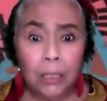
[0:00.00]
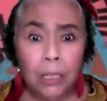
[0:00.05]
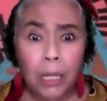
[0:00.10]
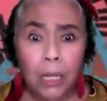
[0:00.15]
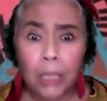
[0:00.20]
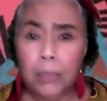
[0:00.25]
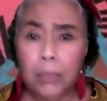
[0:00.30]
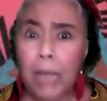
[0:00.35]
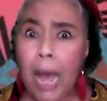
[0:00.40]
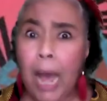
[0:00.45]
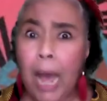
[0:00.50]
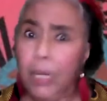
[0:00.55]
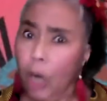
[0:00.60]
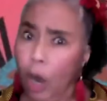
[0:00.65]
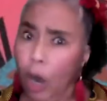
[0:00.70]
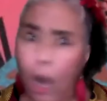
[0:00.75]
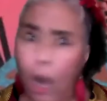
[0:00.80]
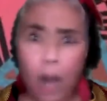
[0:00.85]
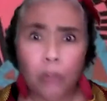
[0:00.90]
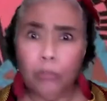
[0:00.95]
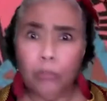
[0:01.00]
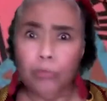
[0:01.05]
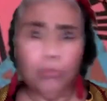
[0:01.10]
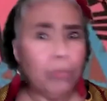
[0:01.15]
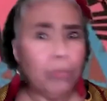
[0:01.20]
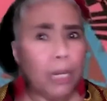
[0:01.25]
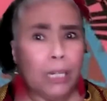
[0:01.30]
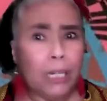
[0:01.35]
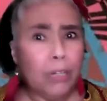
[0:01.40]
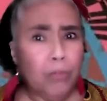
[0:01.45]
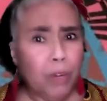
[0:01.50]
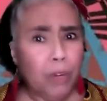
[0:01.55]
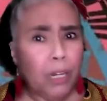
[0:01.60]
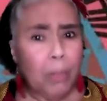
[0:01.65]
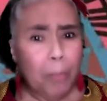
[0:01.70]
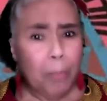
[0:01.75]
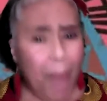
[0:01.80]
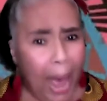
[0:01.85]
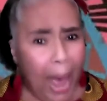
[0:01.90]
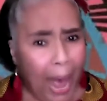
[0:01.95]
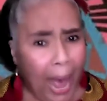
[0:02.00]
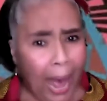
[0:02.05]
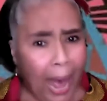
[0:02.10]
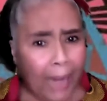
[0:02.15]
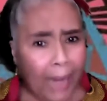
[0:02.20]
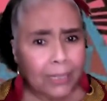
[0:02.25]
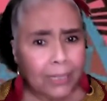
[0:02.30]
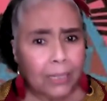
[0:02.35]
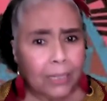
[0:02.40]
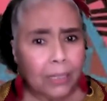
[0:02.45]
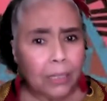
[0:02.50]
and got hurt really, really bad.